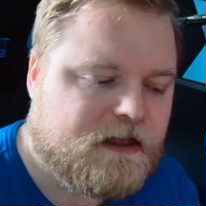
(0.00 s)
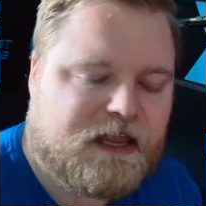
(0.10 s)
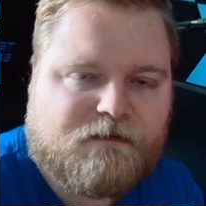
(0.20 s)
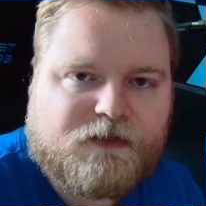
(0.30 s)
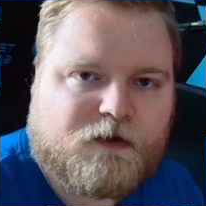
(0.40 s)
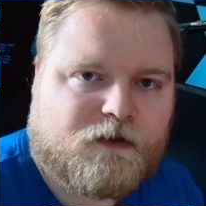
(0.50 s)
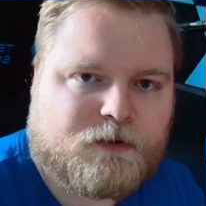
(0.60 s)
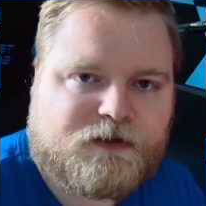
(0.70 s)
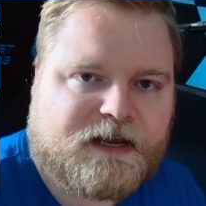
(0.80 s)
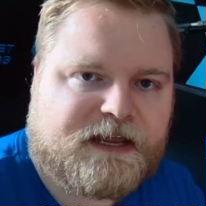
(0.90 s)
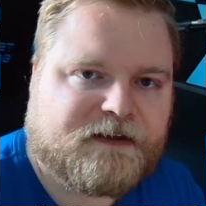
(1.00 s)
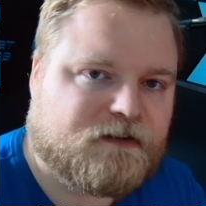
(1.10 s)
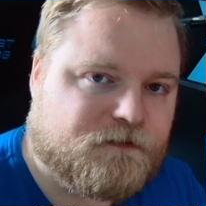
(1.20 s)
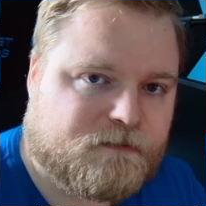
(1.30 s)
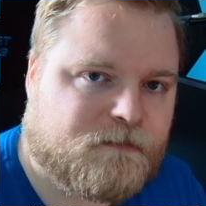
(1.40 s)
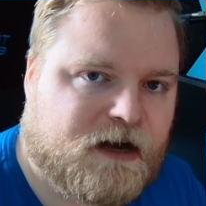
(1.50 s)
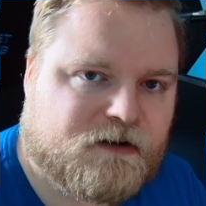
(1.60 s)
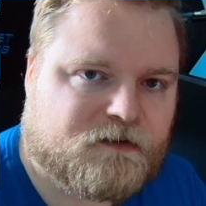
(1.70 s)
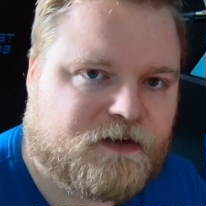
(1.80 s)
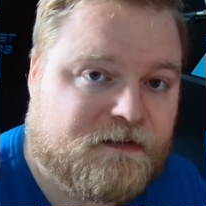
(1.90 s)
Even though the Blue Yeti has different
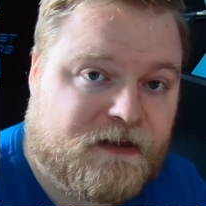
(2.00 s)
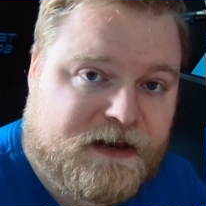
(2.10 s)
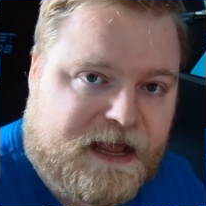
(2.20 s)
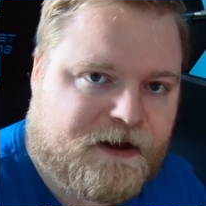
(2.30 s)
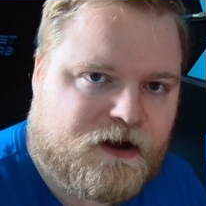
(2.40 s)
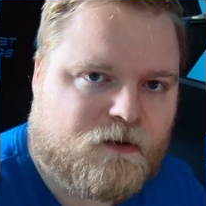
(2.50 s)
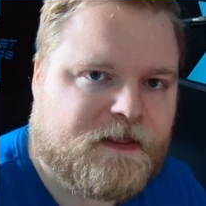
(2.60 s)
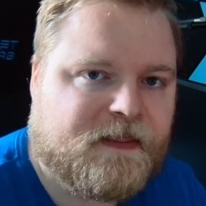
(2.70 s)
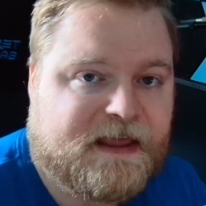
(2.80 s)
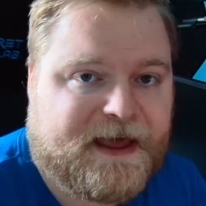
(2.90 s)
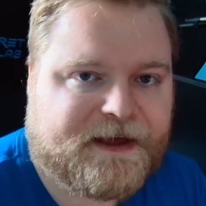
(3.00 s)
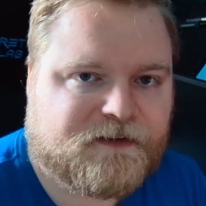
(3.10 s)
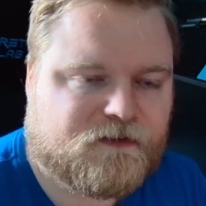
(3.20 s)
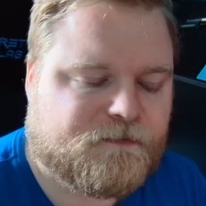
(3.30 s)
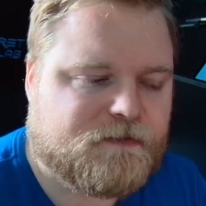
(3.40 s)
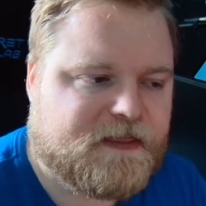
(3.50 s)
models, they have the Nano and then the X,